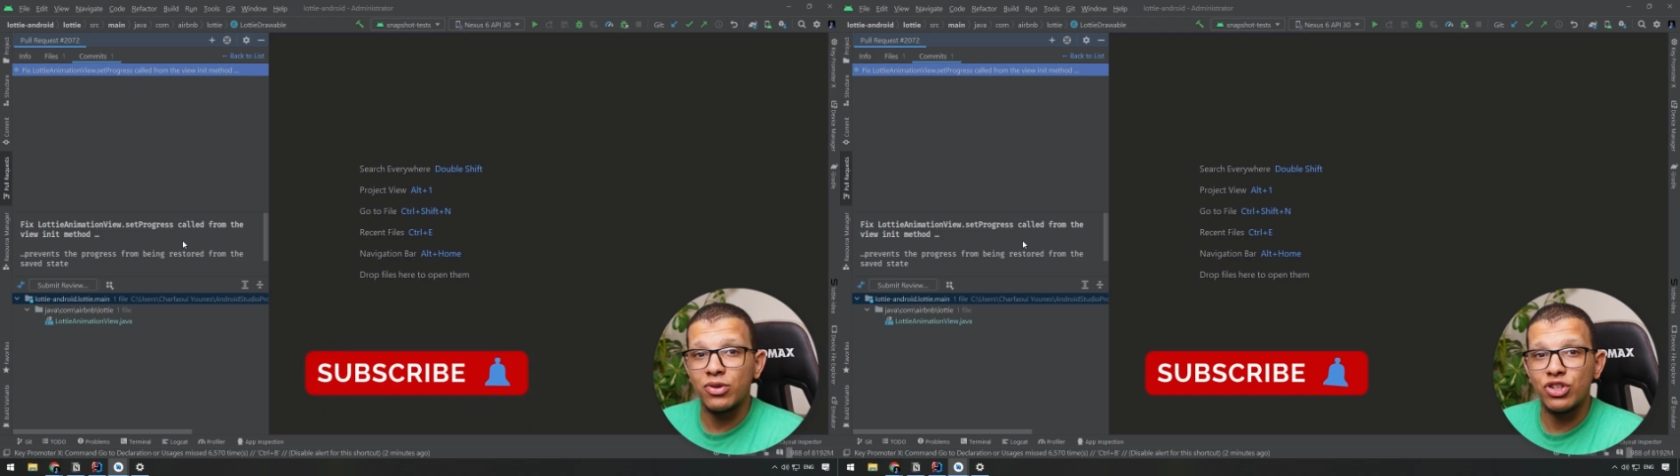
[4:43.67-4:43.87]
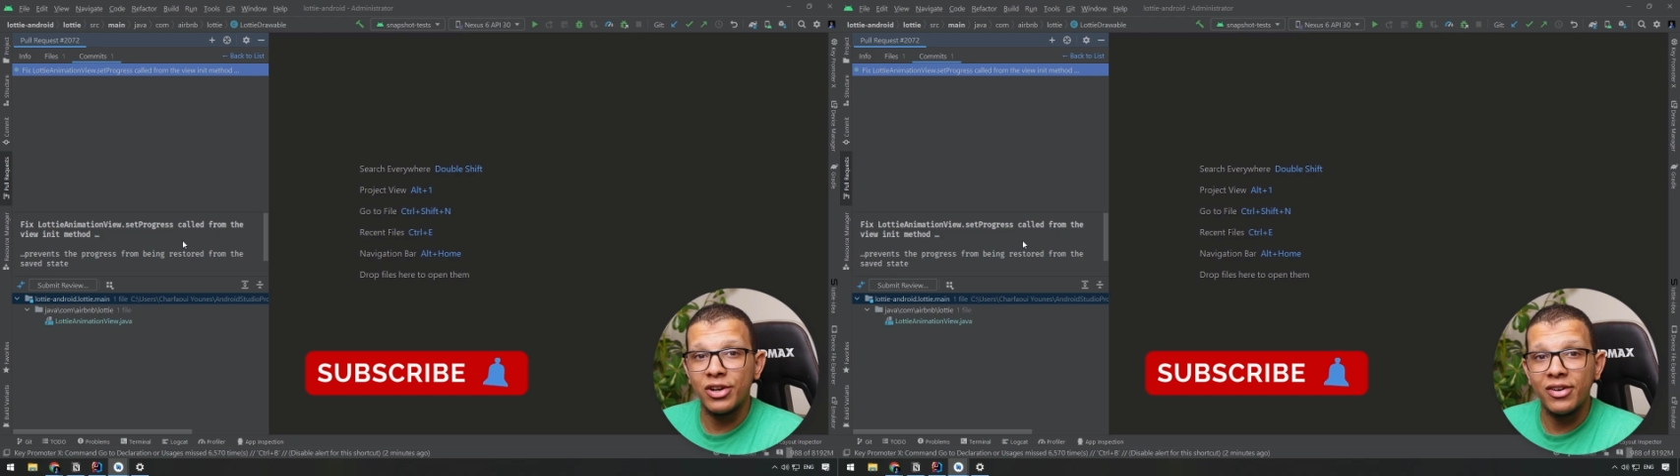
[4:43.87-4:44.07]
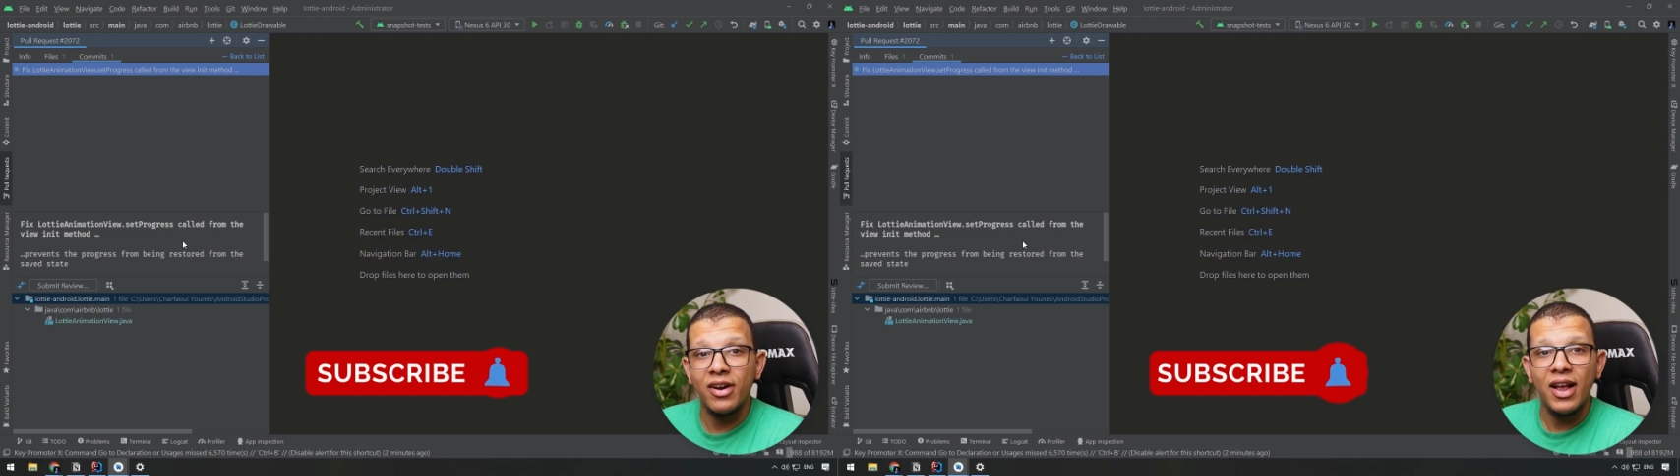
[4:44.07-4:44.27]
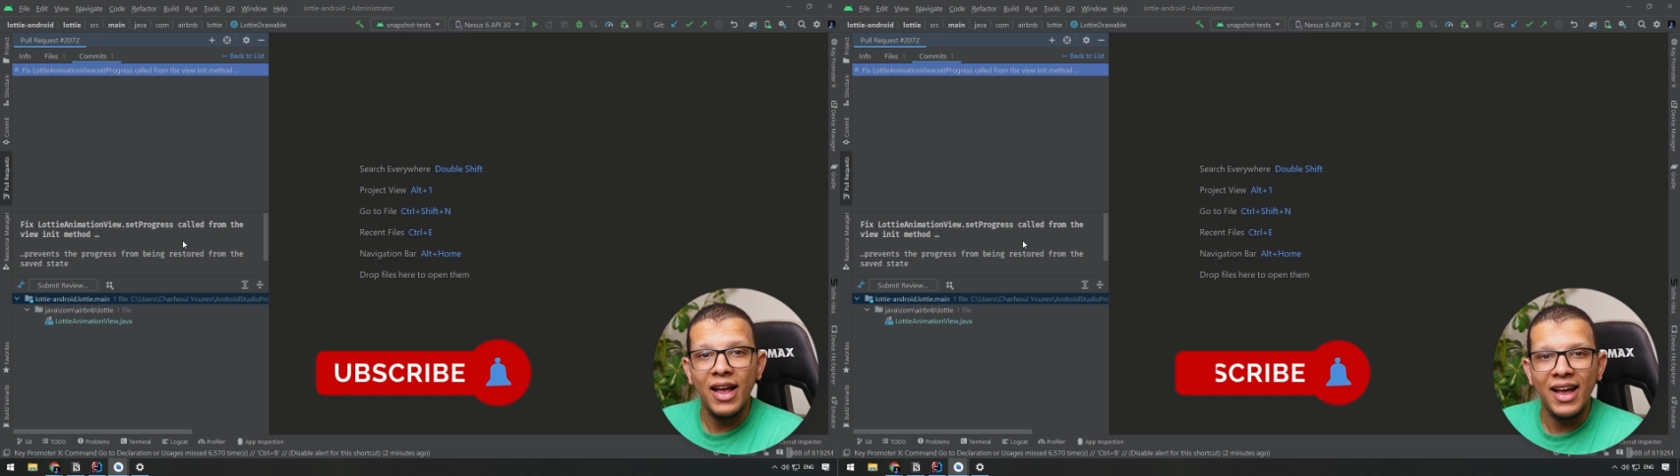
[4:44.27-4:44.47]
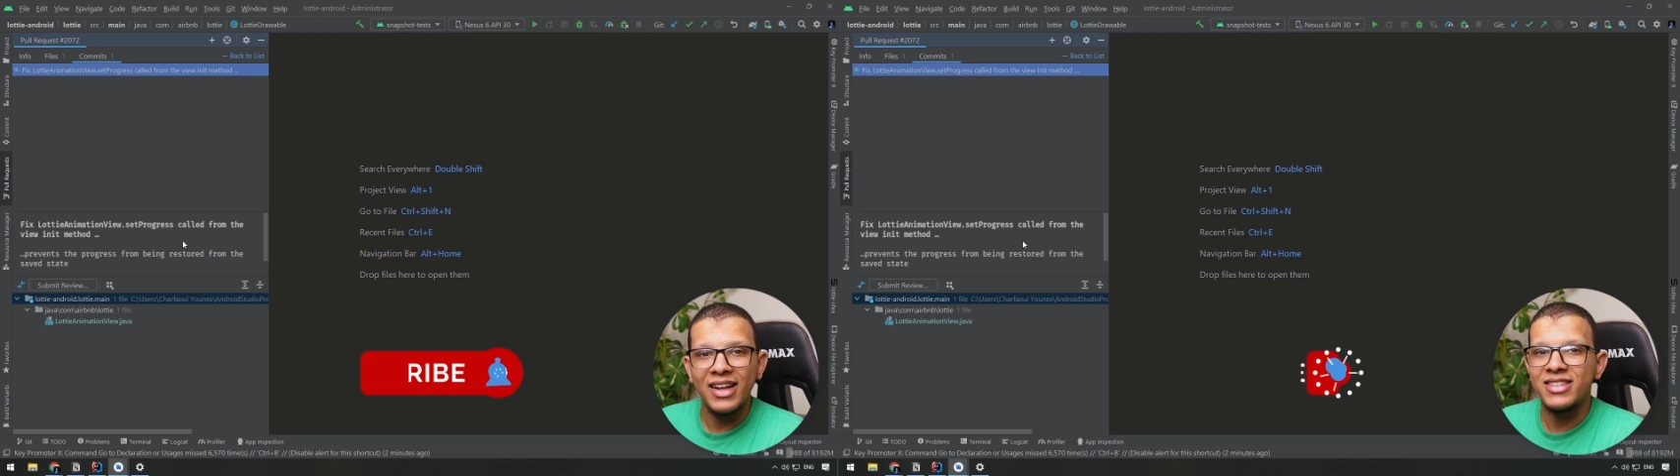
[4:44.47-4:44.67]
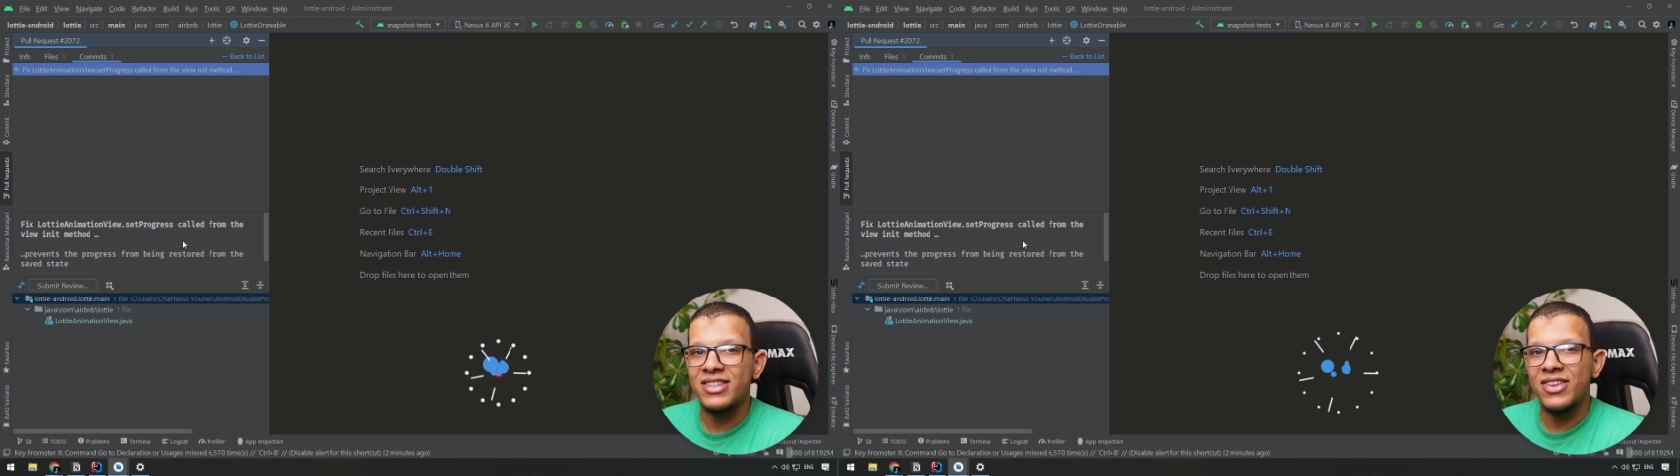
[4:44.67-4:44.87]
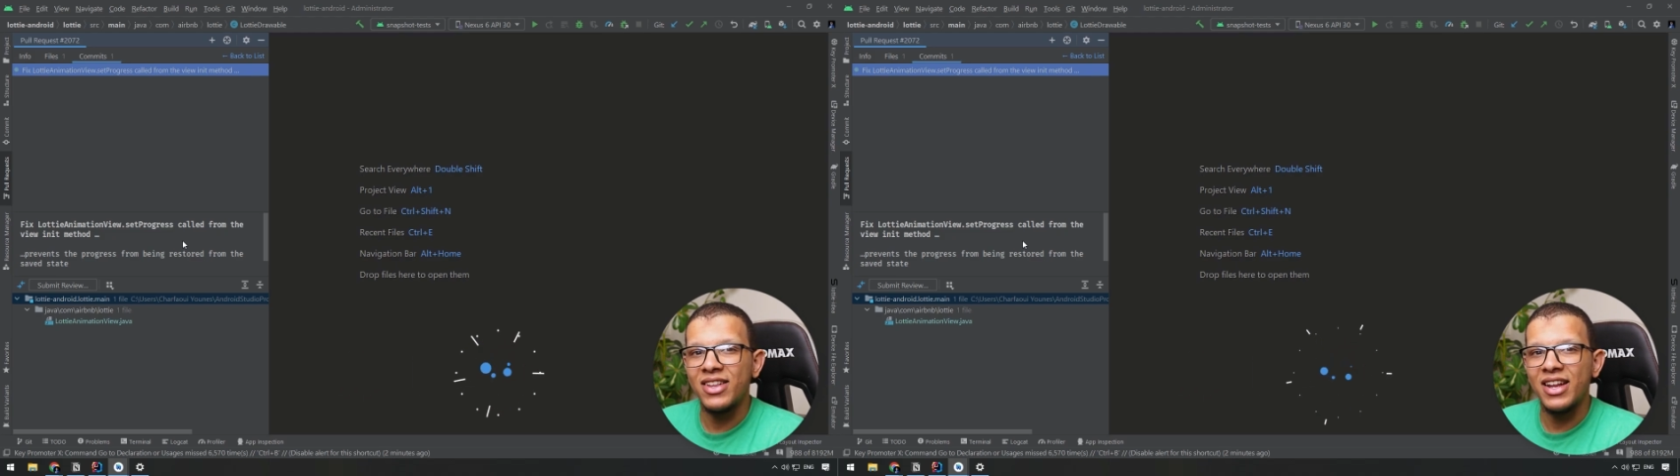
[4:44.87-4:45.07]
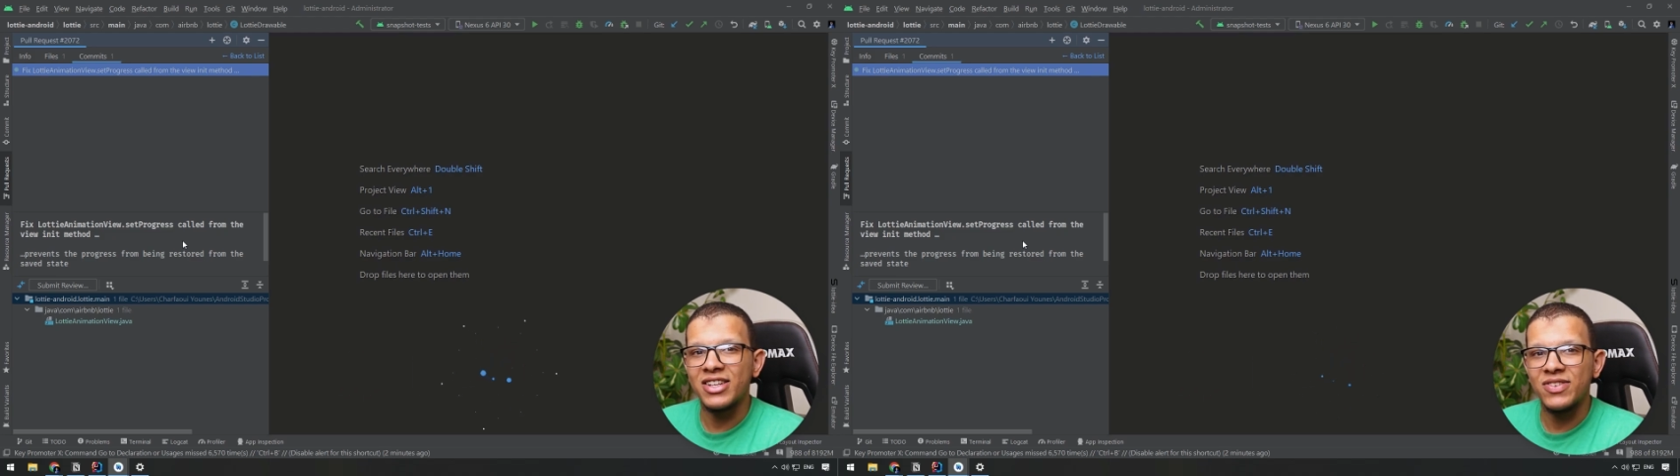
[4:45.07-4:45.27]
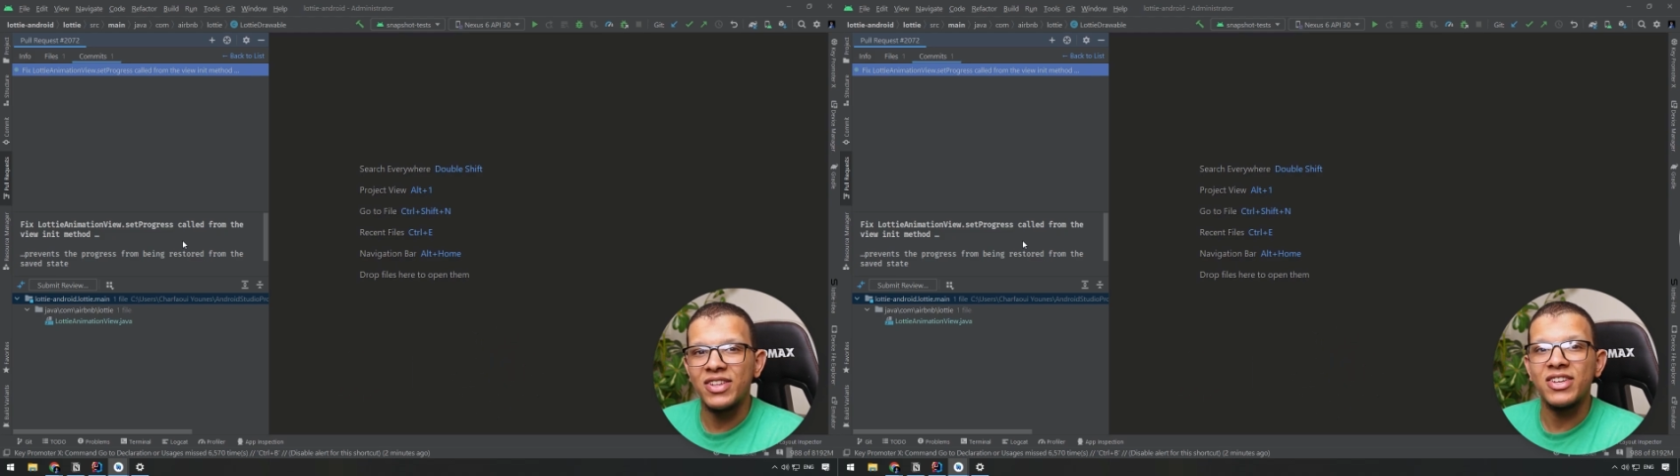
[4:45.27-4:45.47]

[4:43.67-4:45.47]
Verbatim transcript: the channel and see you in the next